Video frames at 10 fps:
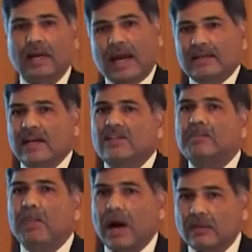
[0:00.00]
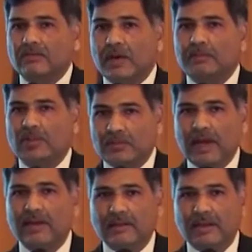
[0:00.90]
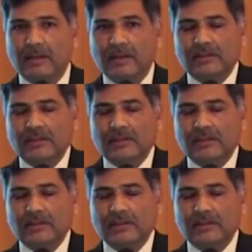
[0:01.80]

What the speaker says: And that's a part of their prosperity.